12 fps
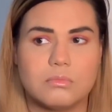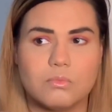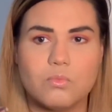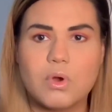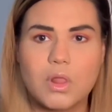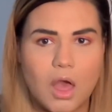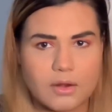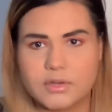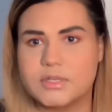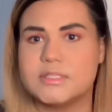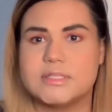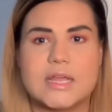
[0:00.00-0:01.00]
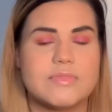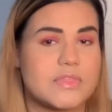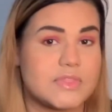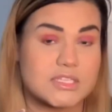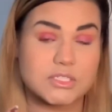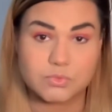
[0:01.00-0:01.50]
will understand that
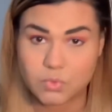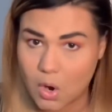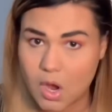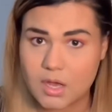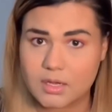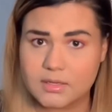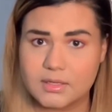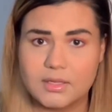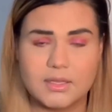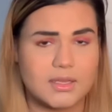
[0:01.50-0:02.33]
that's wrong